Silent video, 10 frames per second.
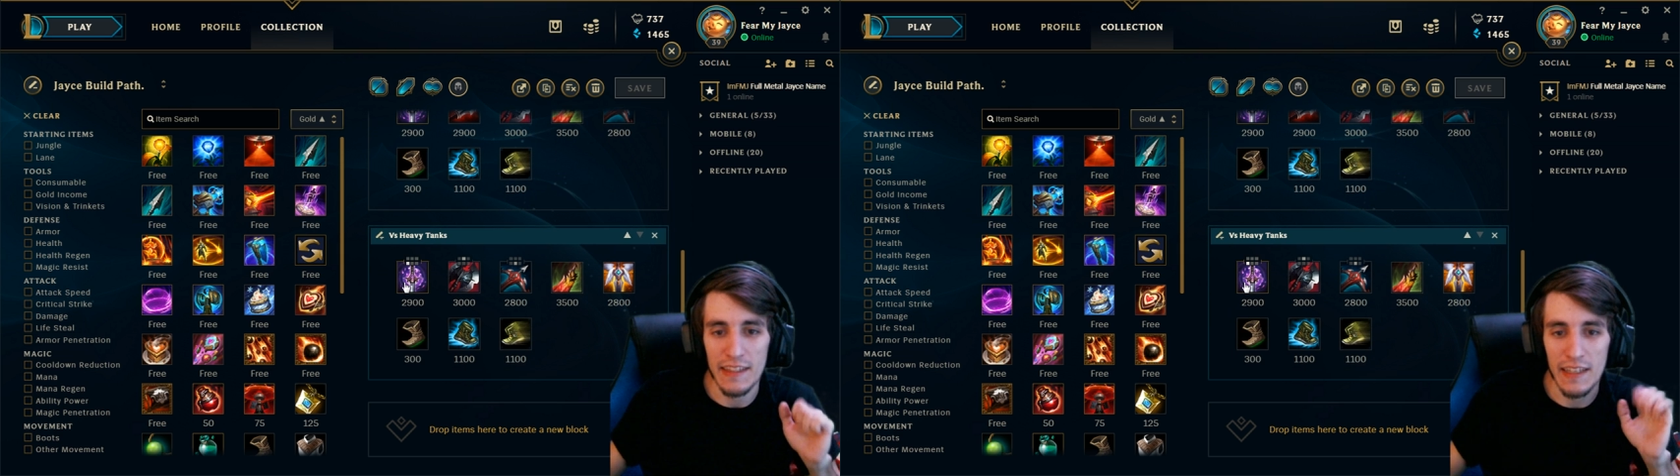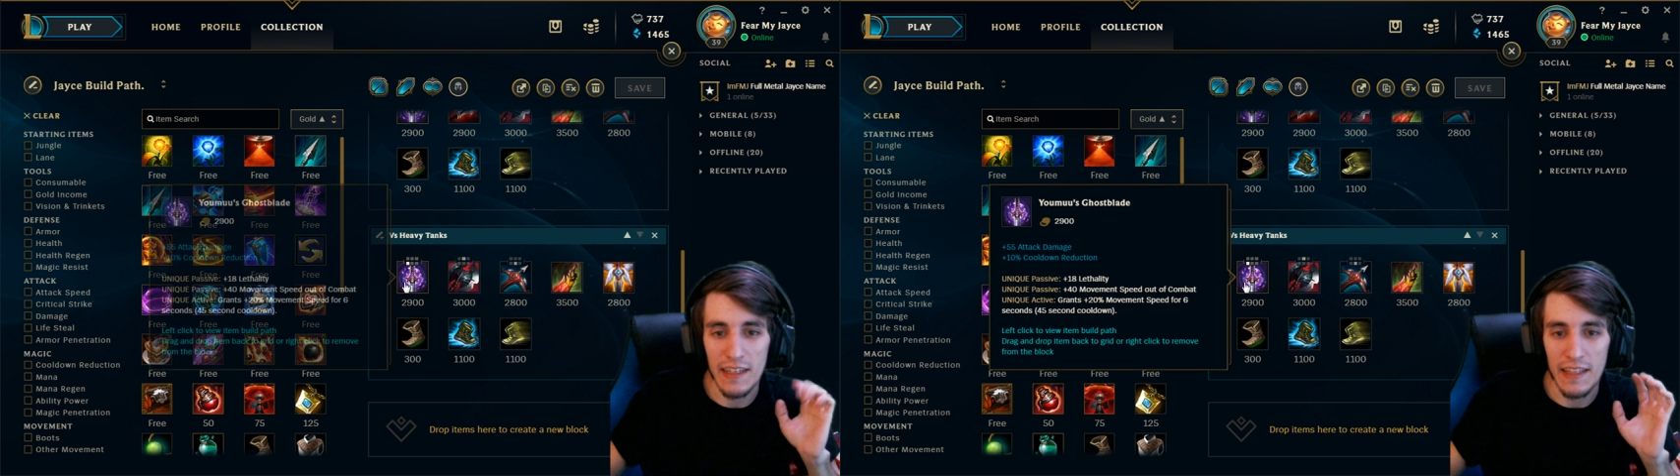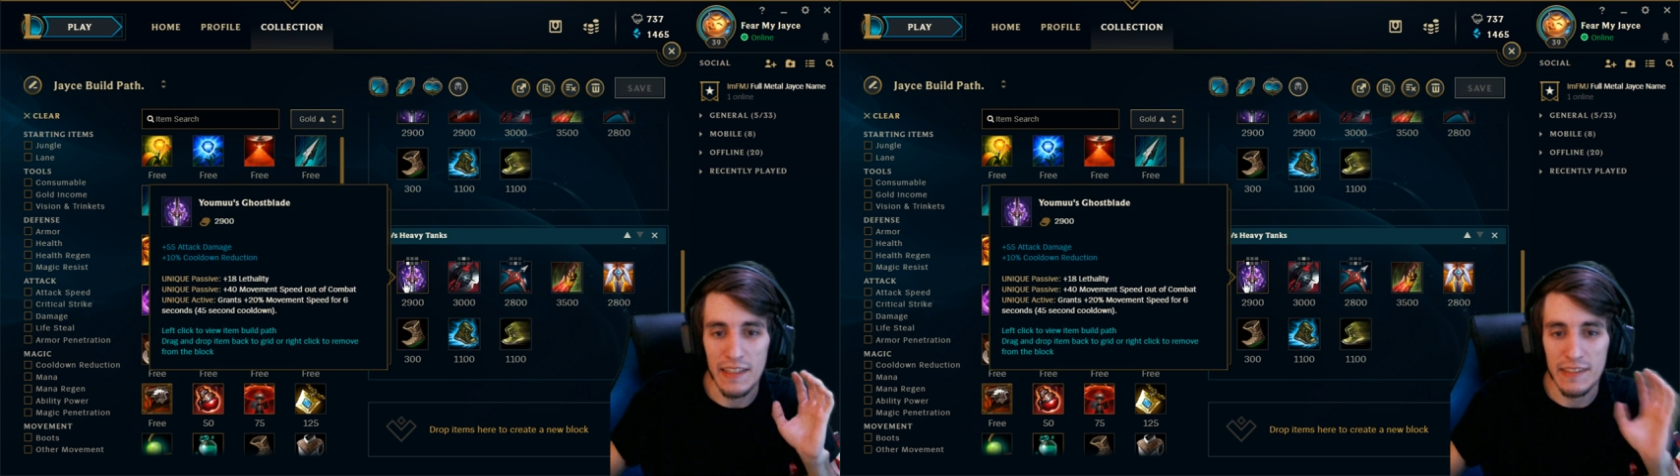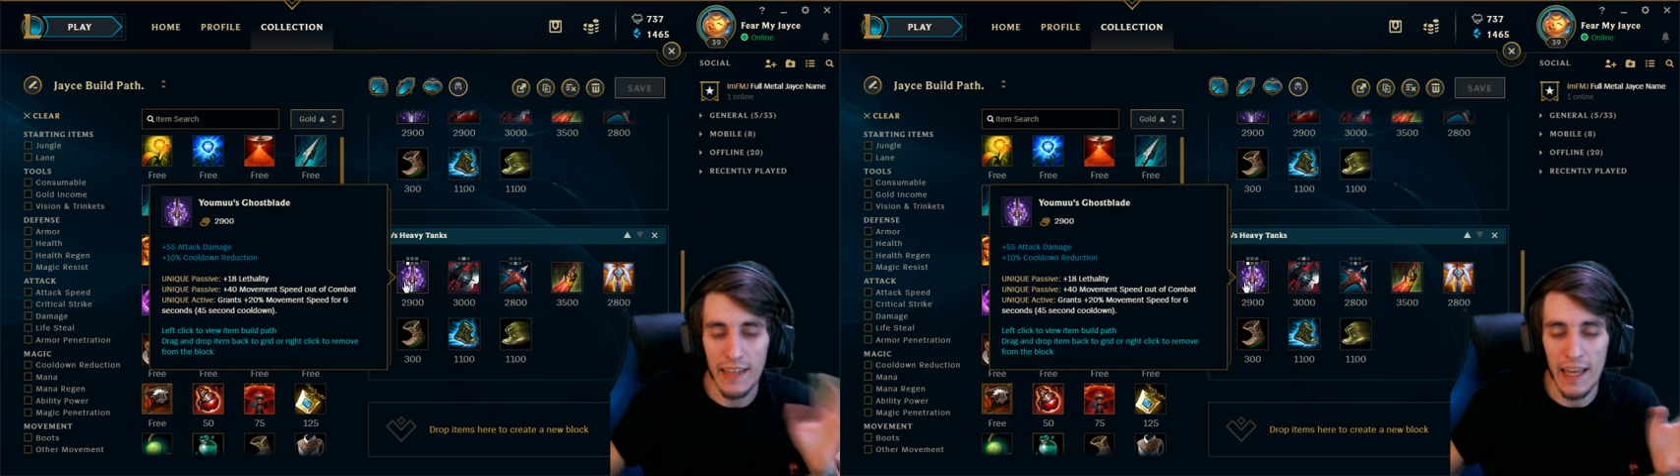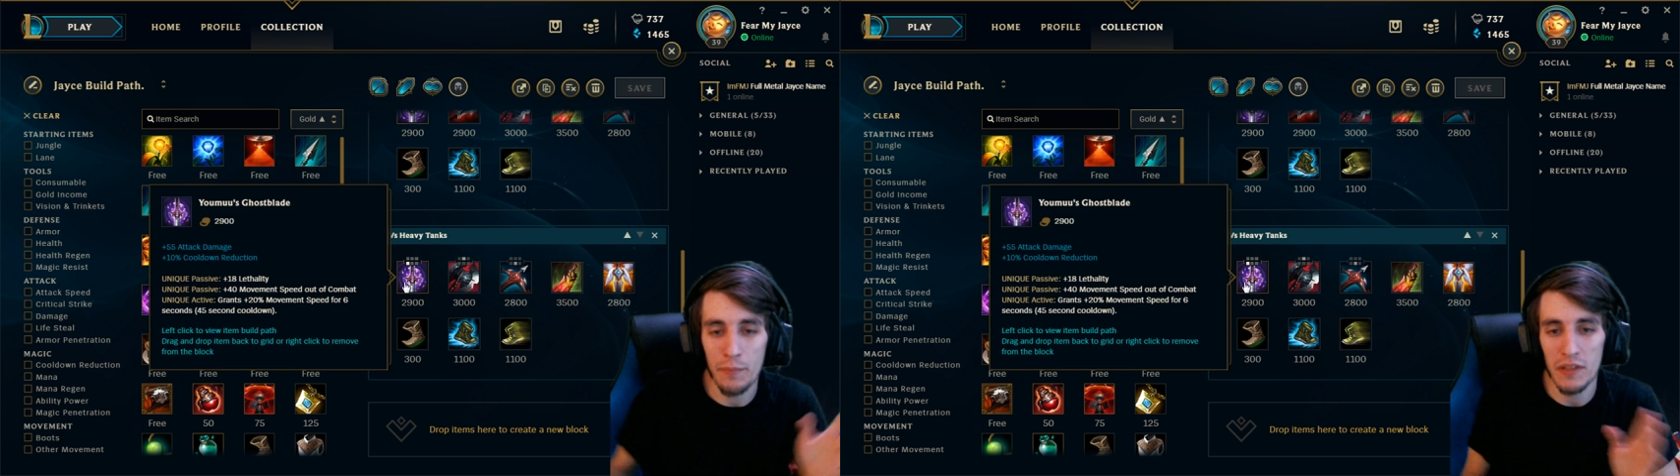the
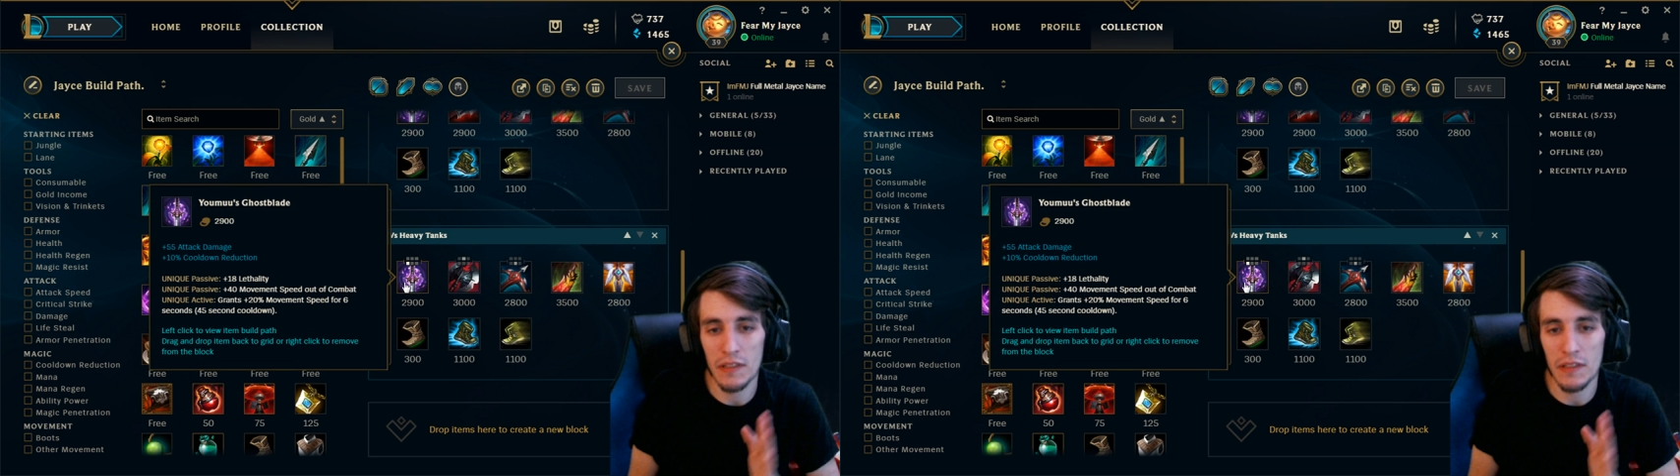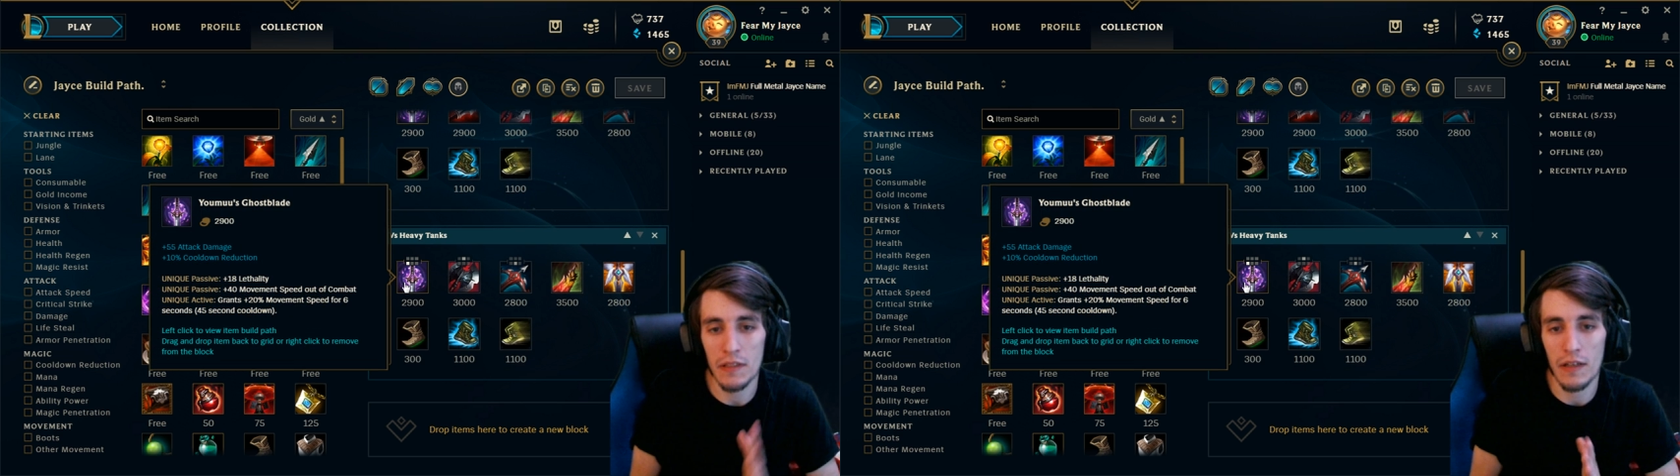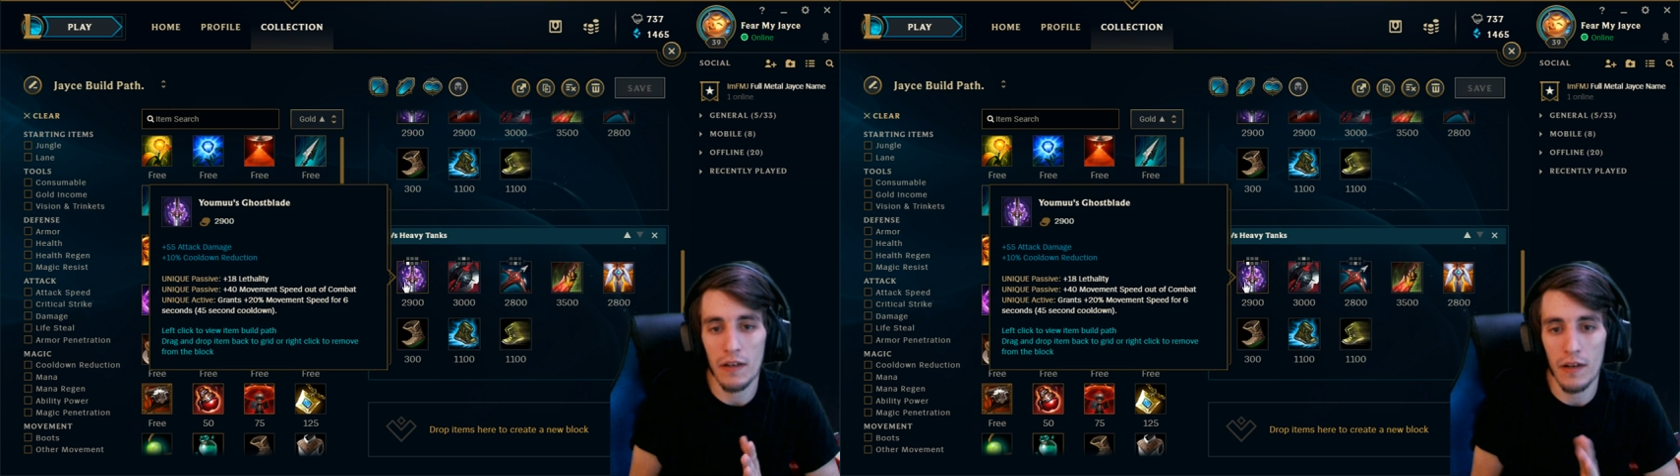tank busting